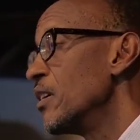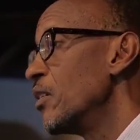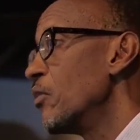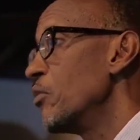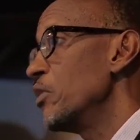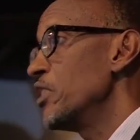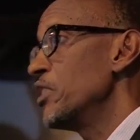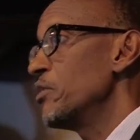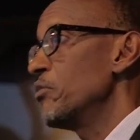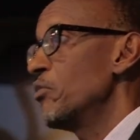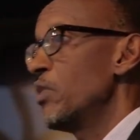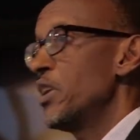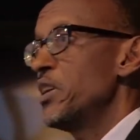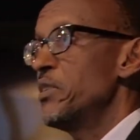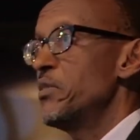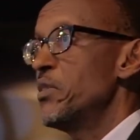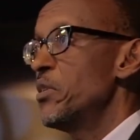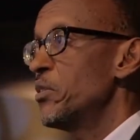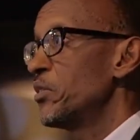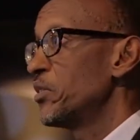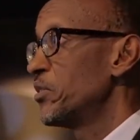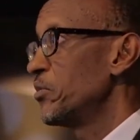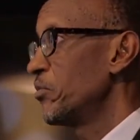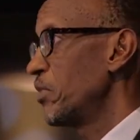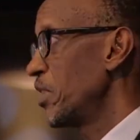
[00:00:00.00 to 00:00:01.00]
why
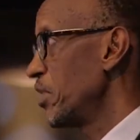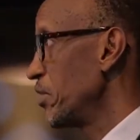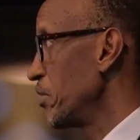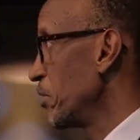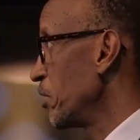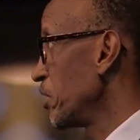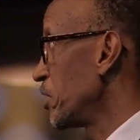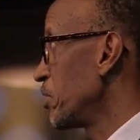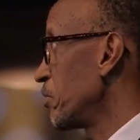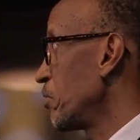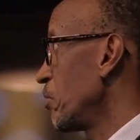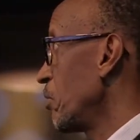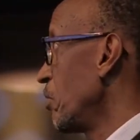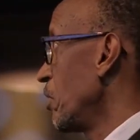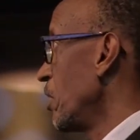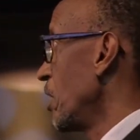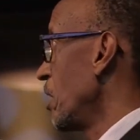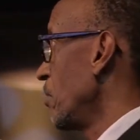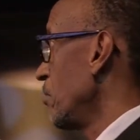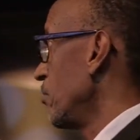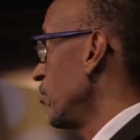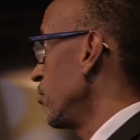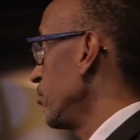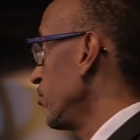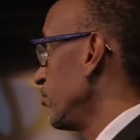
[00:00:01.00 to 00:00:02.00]
not? Why not
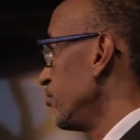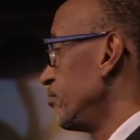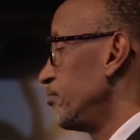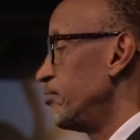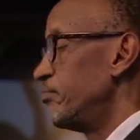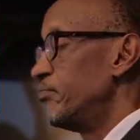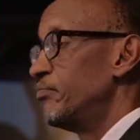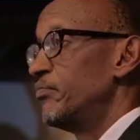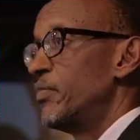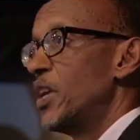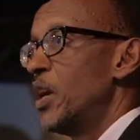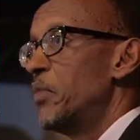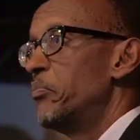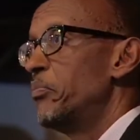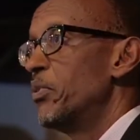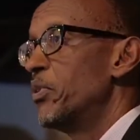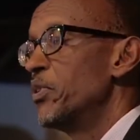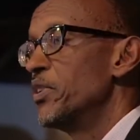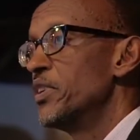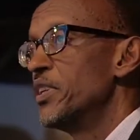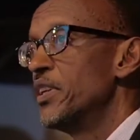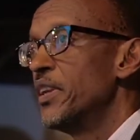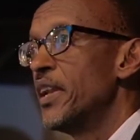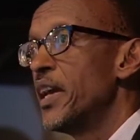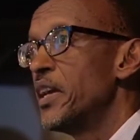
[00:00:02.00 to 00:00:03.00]
call
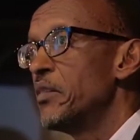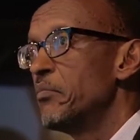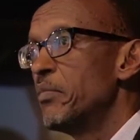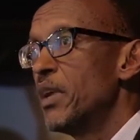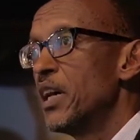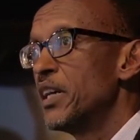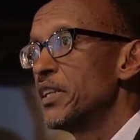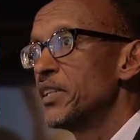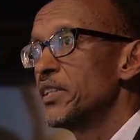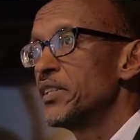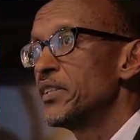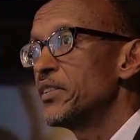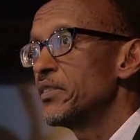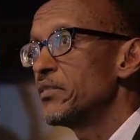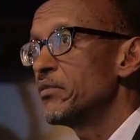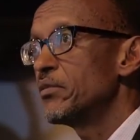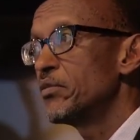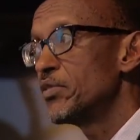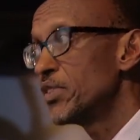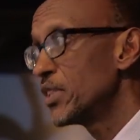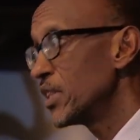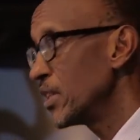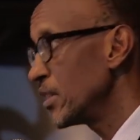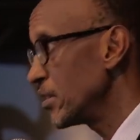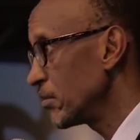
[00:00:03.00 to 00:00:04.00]
upon neighbors to
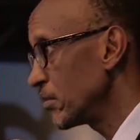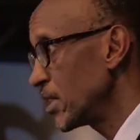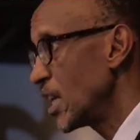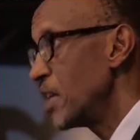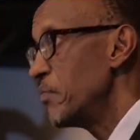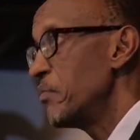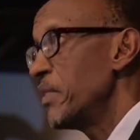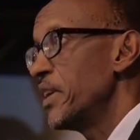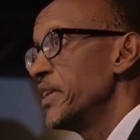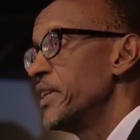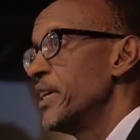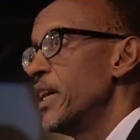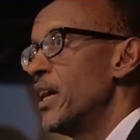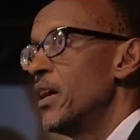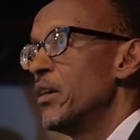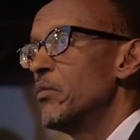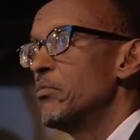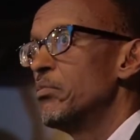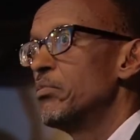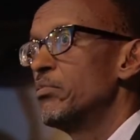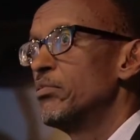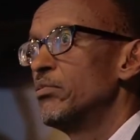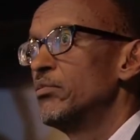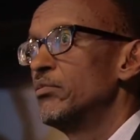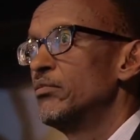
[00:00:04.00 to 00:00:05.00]
say, come and help?
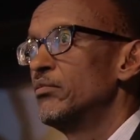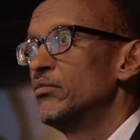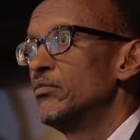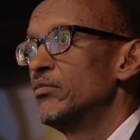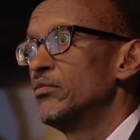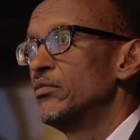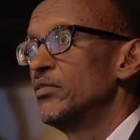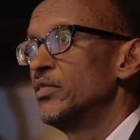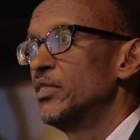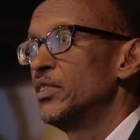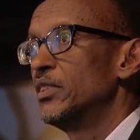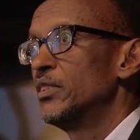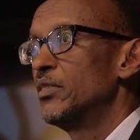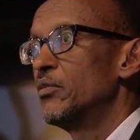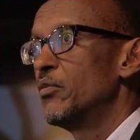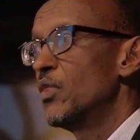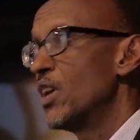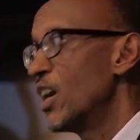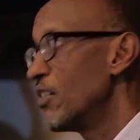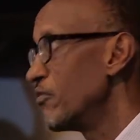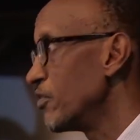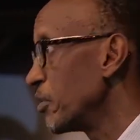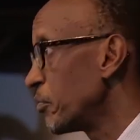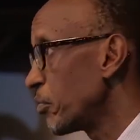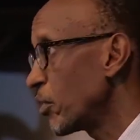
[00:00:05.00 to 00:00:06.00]
We
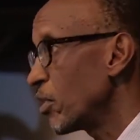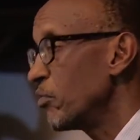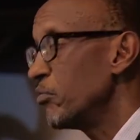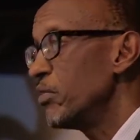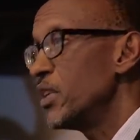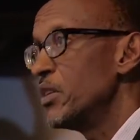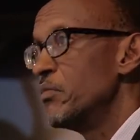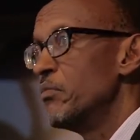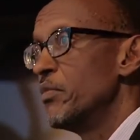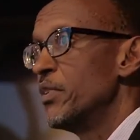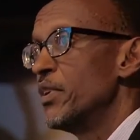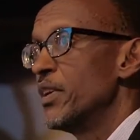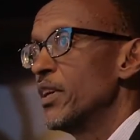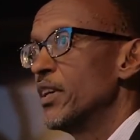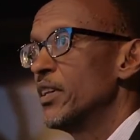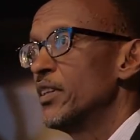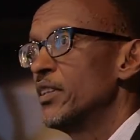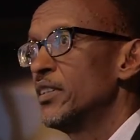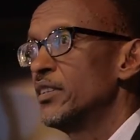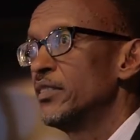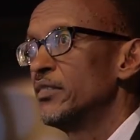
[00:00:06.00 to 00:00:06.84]
have a problem here.